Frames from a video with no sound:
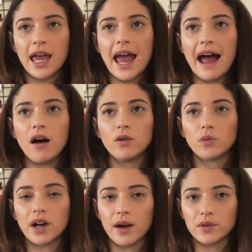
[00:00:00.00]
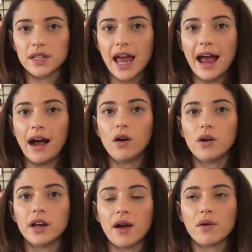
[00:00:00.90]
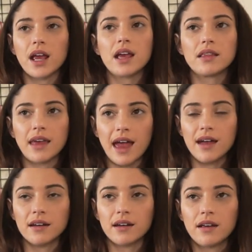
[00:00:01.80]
out when I was out and I would eat that.